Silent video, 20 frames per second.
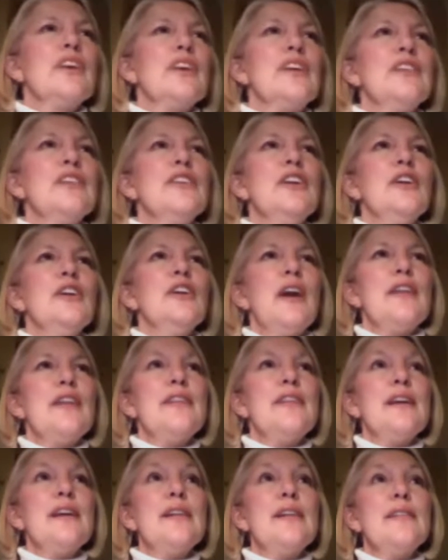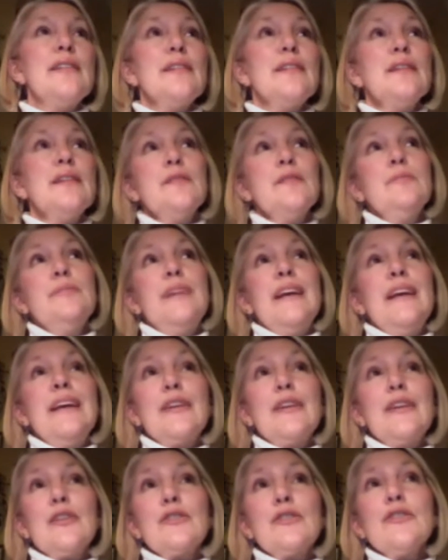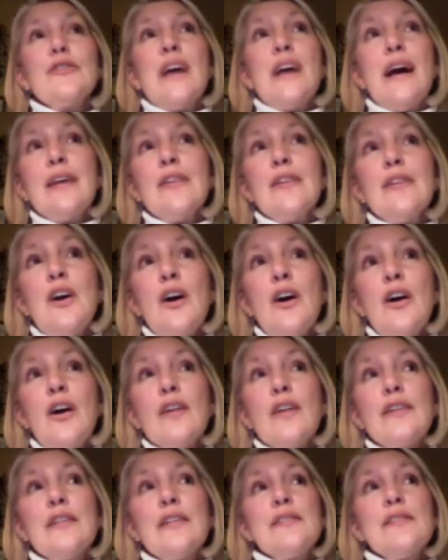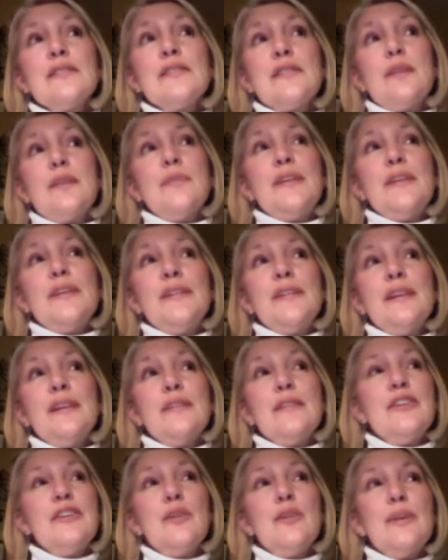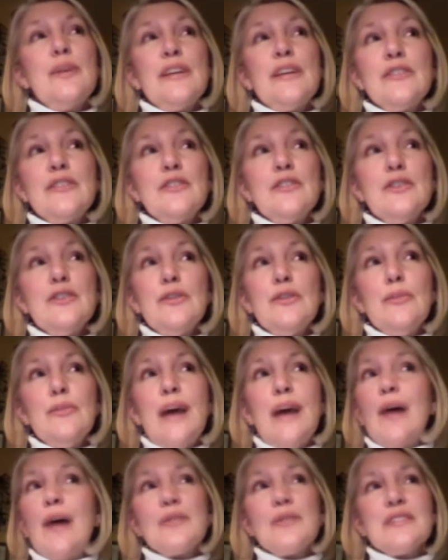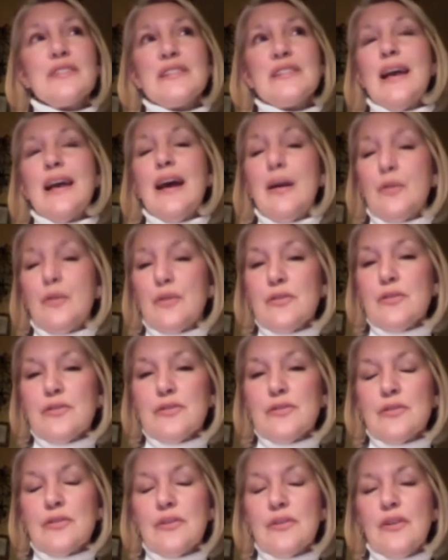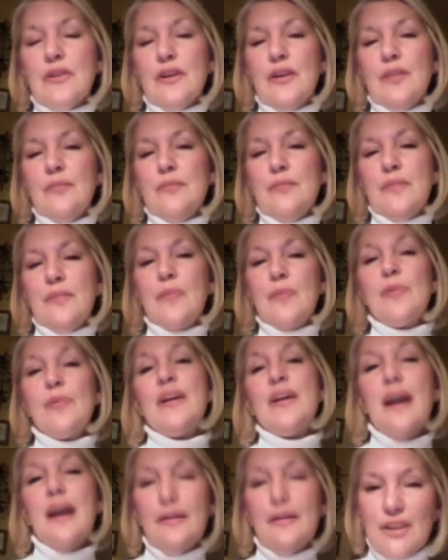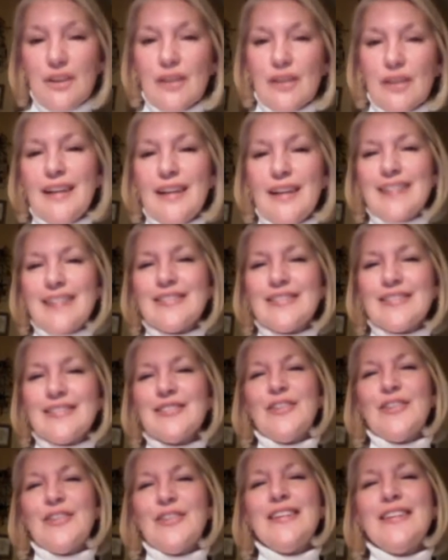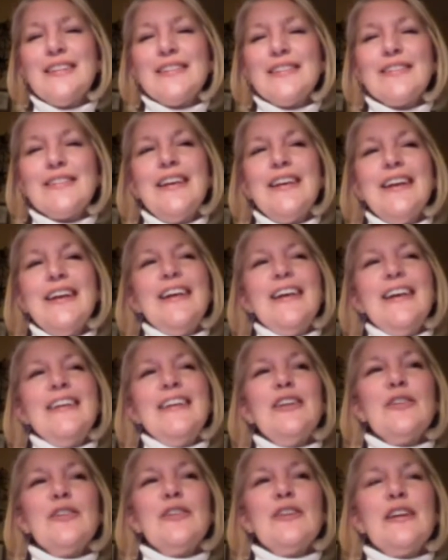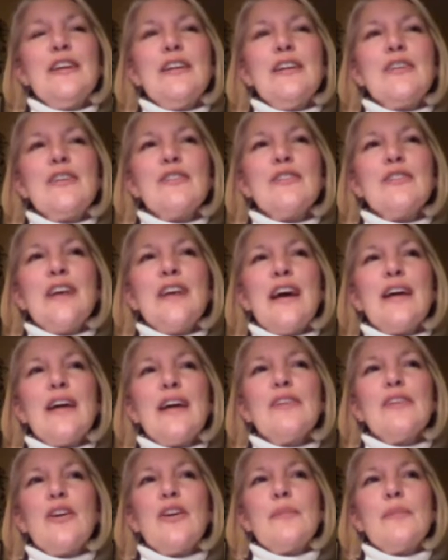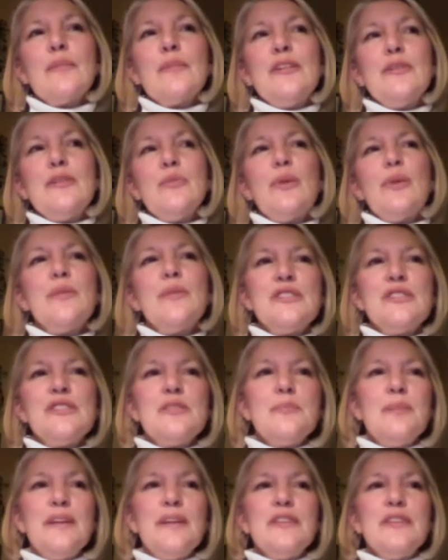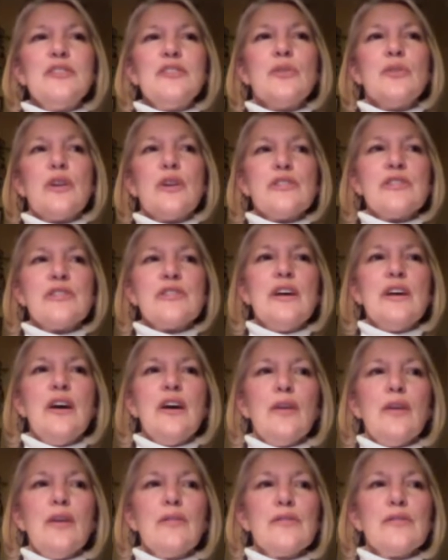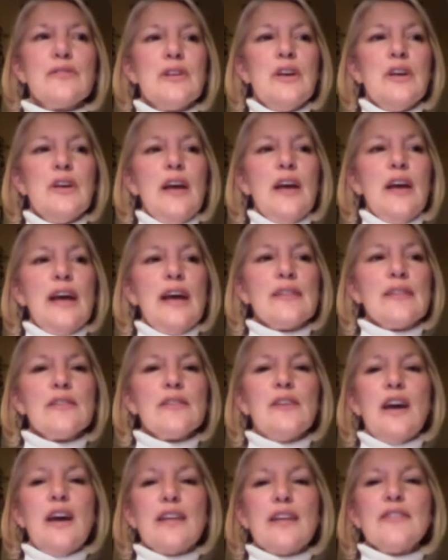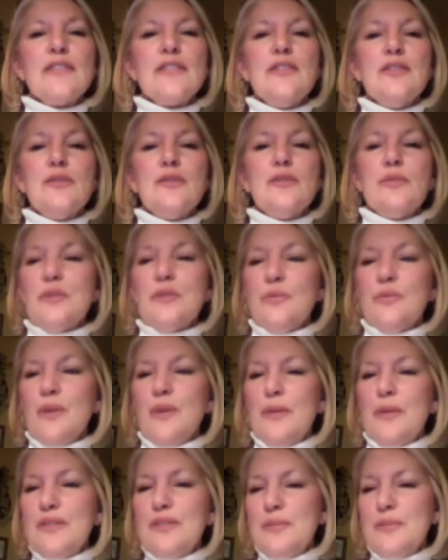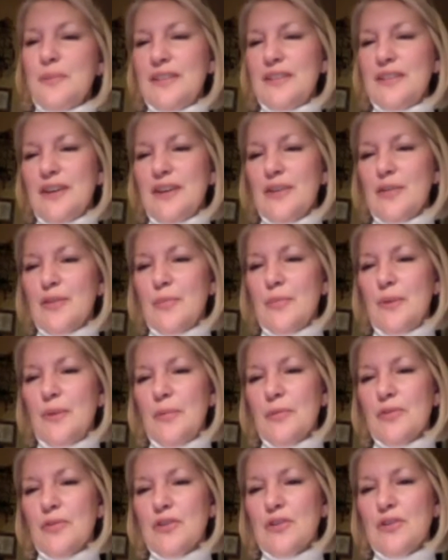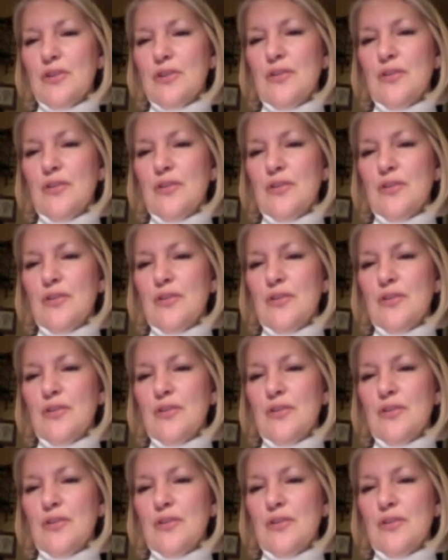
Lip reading: I think the inner dialogue is, that, we could do hours and hours, and we have done classes on this. The inner dialogue, the way we speak to ourselves has a lot to do with the way we speak to other people, too.